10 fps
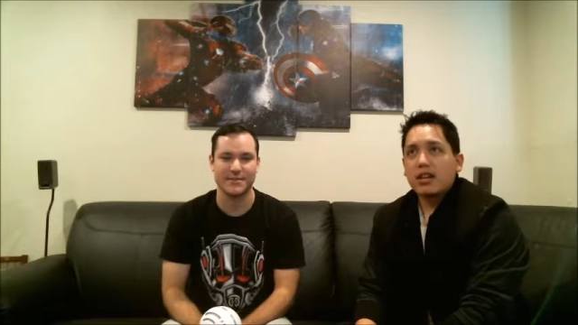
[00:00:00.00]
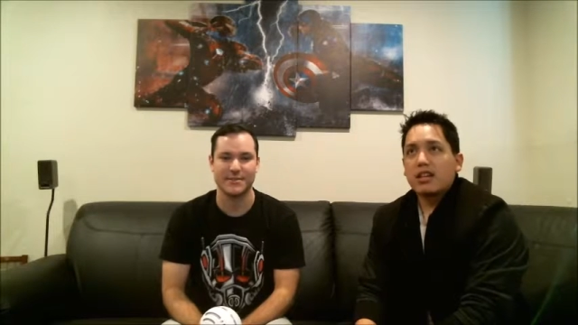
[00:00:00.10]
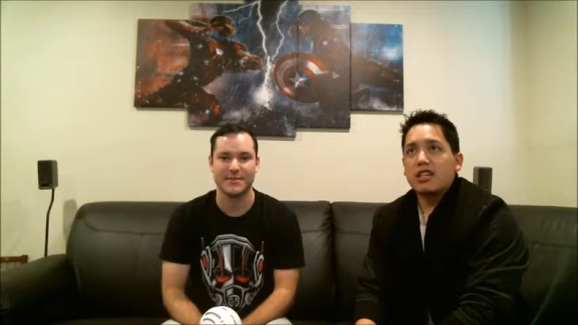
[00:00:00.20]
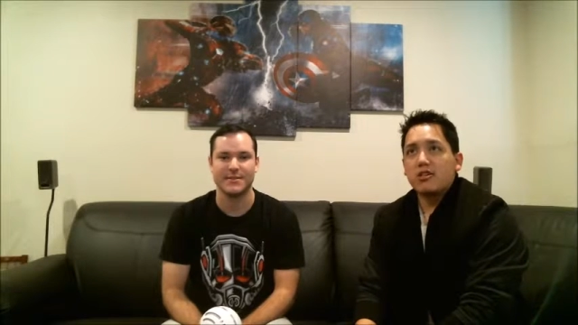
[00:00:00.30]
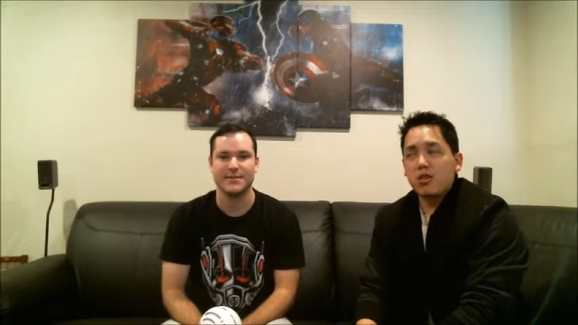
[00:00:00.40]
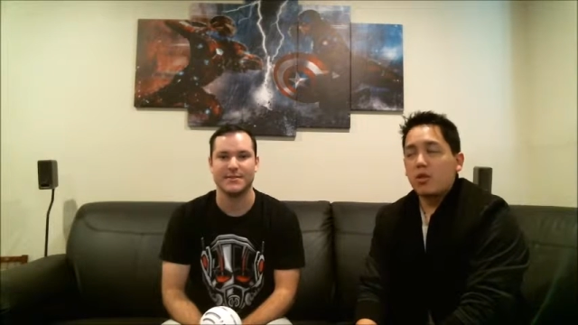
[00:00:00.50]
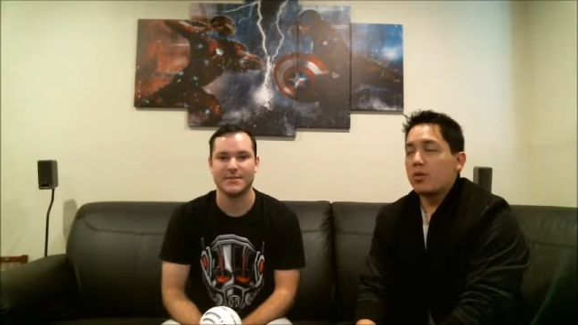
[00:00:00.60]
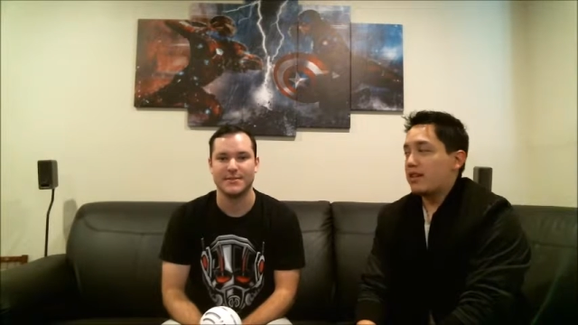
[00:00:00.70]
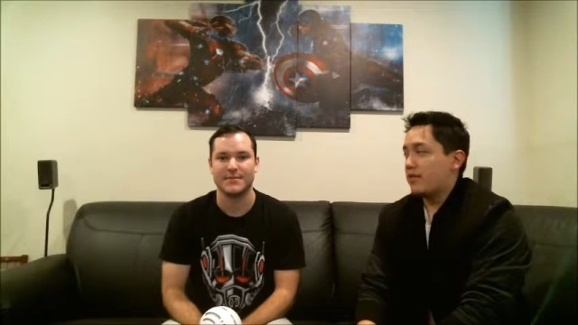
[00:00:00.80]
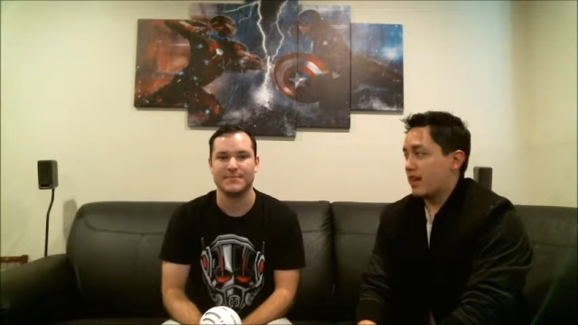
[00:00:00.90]
Speaker 1: Hugo
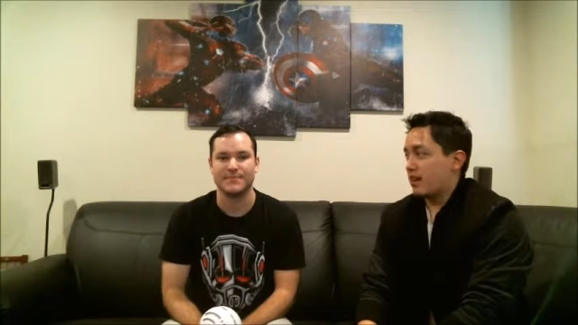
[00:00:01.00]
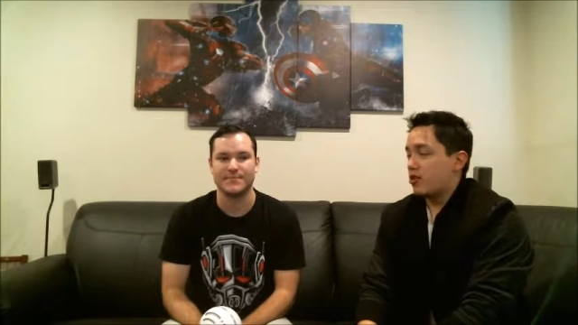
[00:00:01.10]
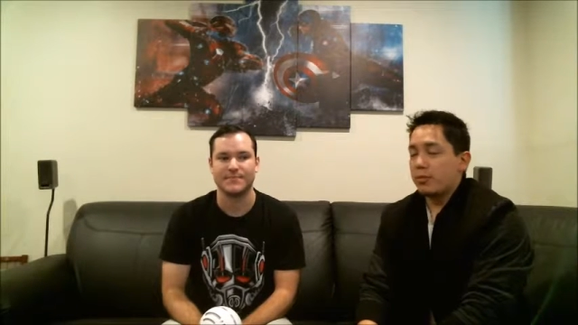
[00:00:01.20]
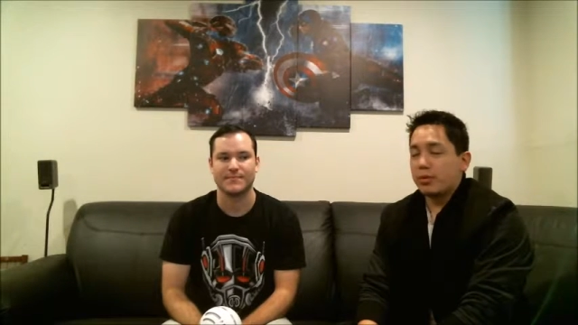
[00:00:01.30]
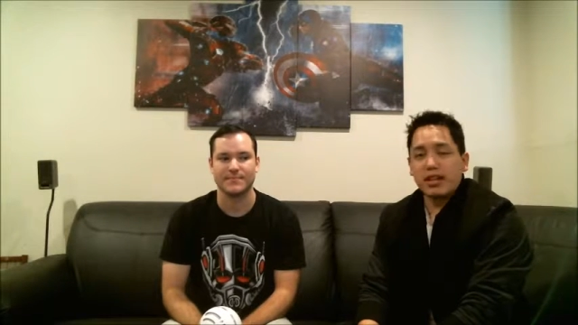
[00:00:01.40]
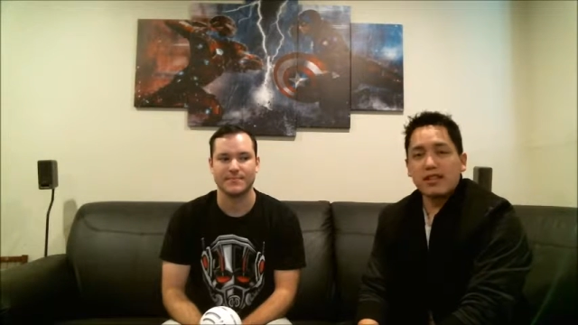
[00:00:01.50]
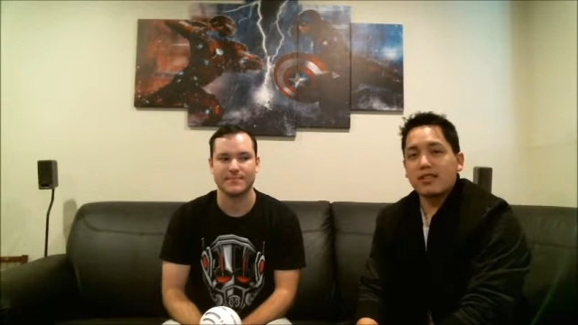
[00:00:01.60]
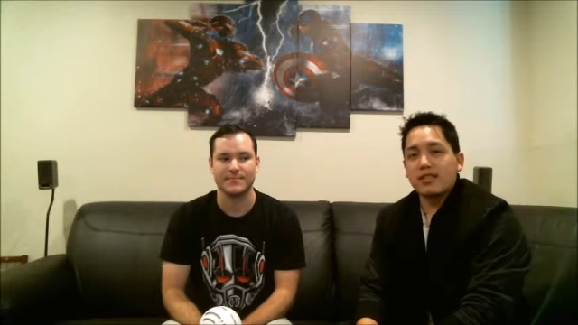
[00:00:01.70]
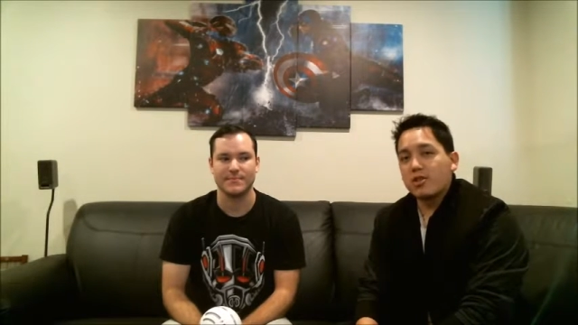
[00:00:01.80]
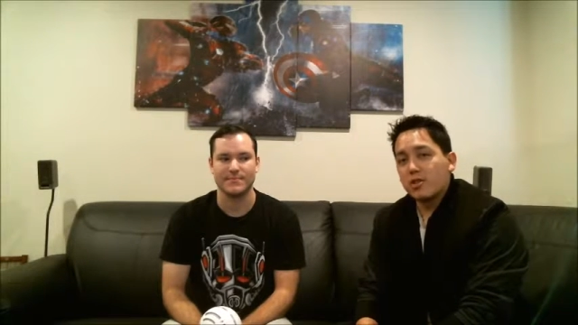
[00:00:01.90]
Weaving, who plays
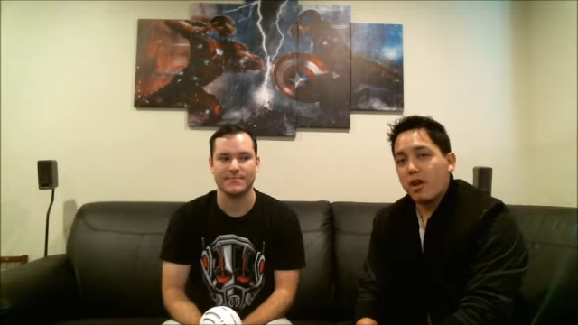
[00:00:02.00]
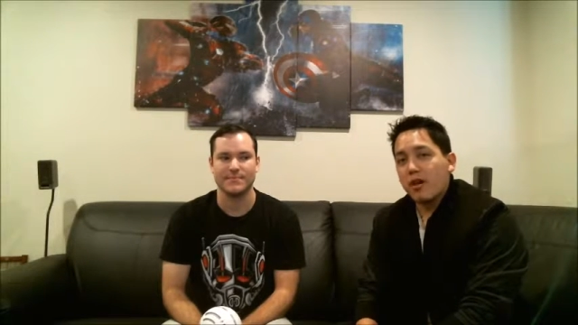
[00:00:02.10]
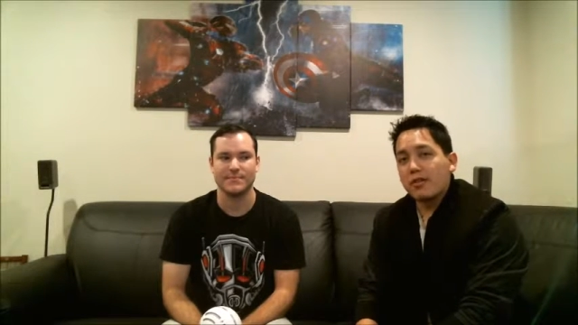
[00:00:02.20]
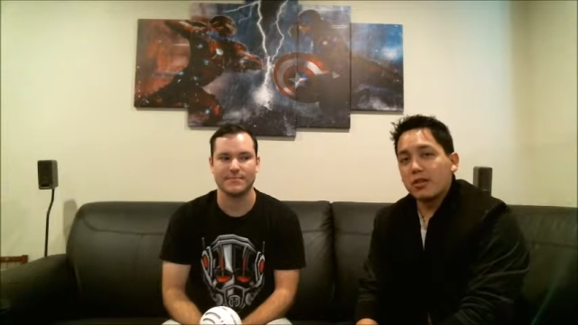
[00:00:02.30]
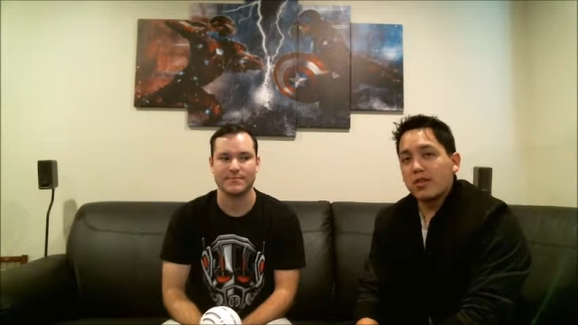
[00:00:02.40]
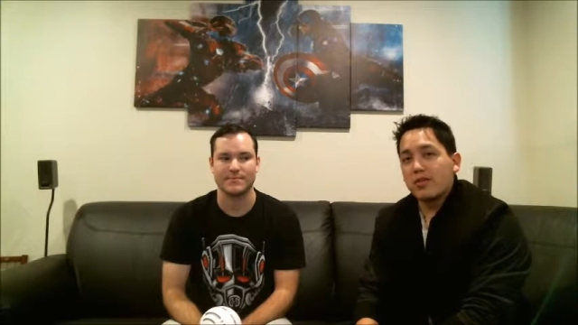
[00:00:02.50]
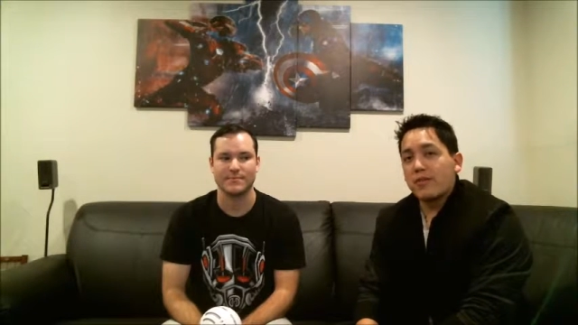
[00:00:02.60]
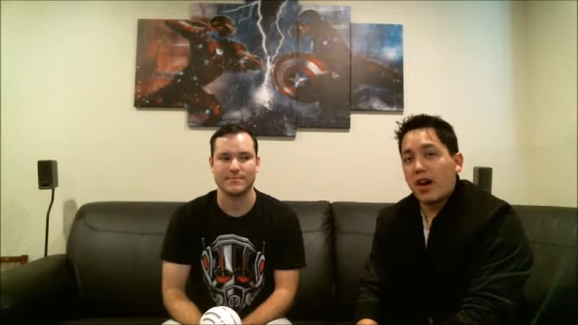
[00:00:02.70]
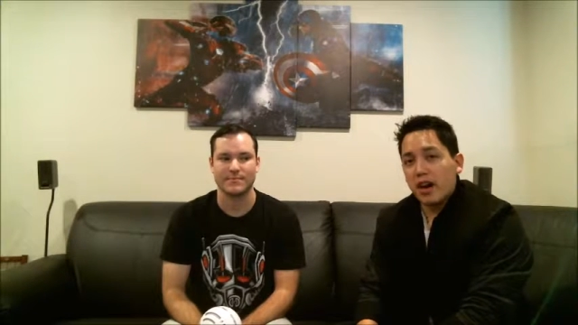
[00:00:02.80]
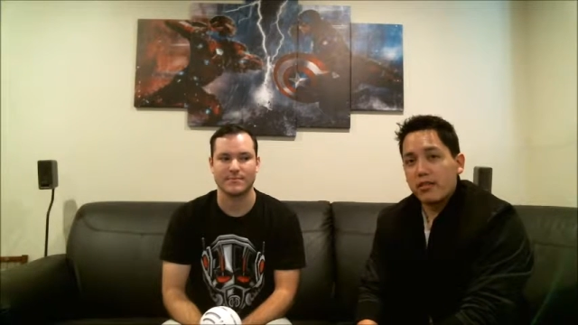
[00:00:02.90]
Andrew Garfield's
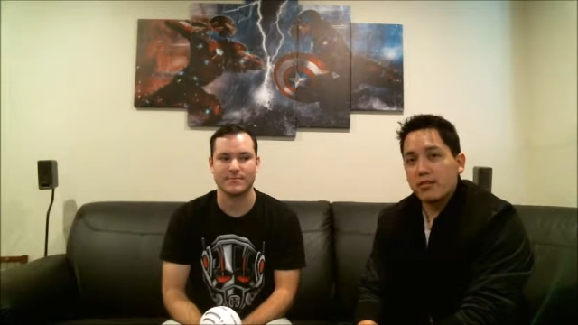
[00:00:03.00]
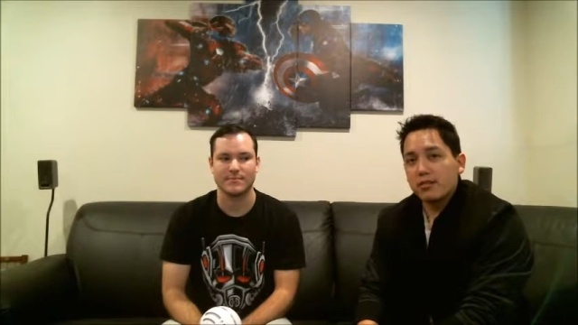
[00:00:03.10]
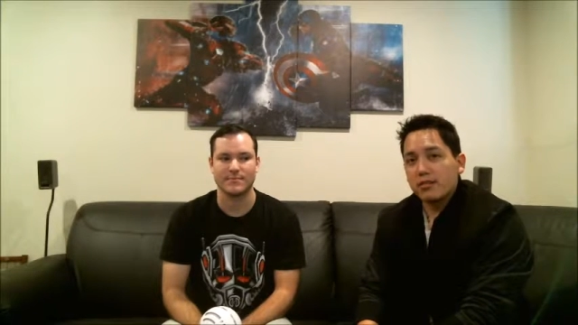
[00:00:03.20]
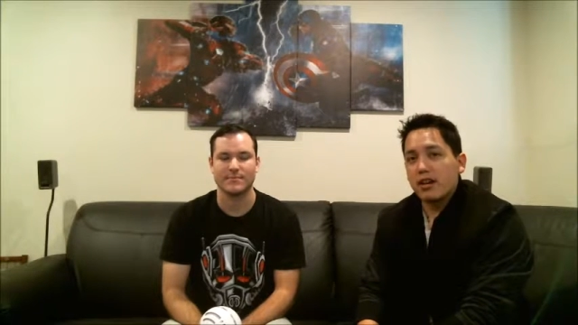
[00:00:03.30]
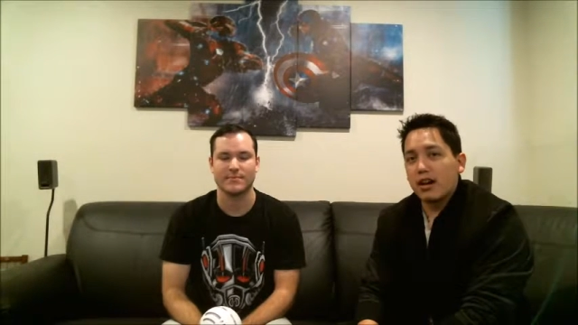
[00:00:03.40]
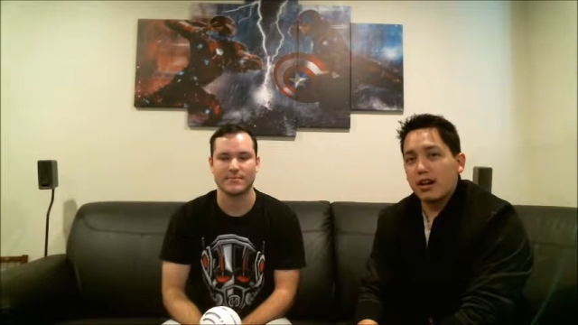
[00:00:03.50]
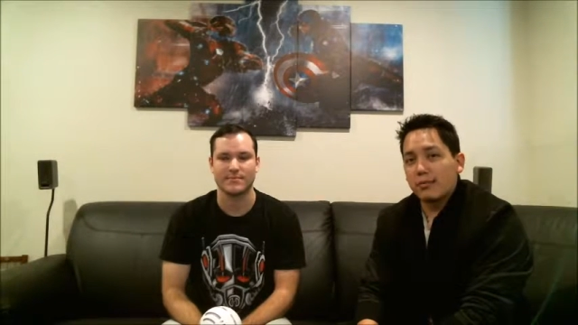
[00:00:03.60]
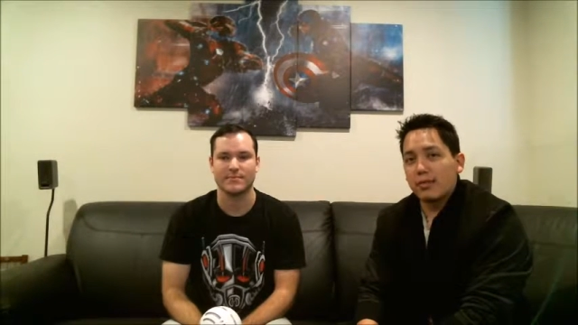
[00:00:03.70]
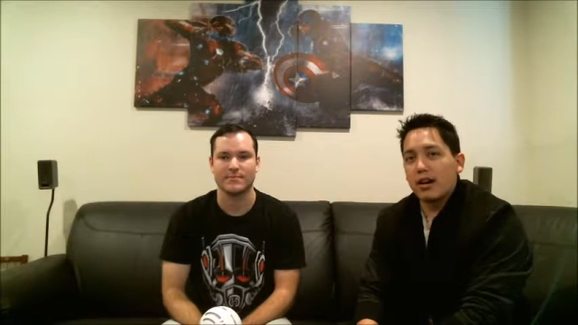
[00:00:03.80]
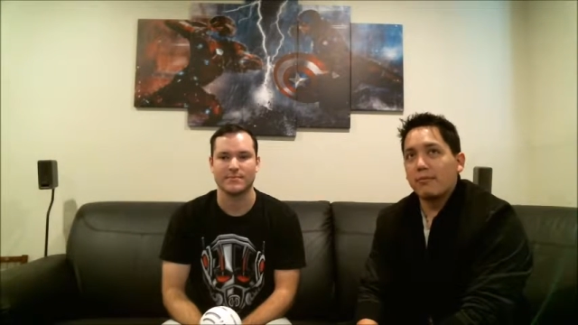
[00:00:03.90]
father, um,
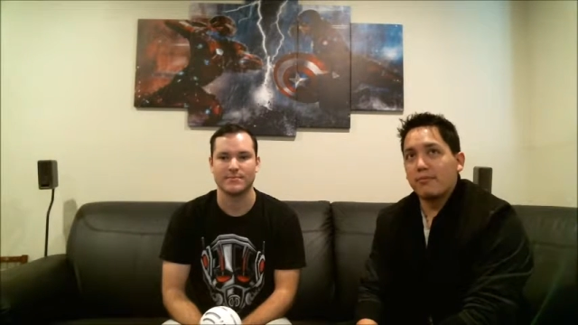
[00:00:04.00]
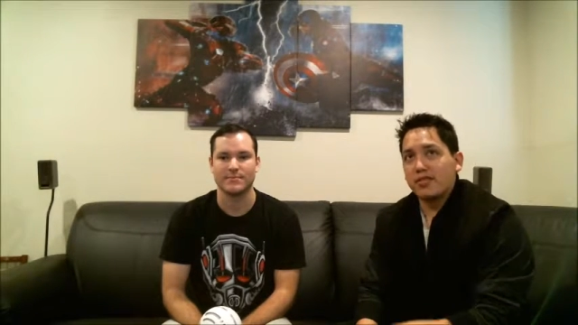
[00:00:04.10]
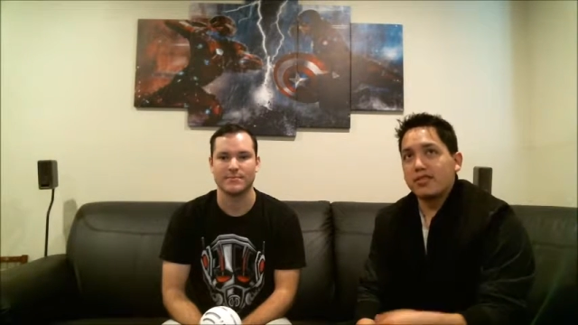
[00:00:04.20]
um,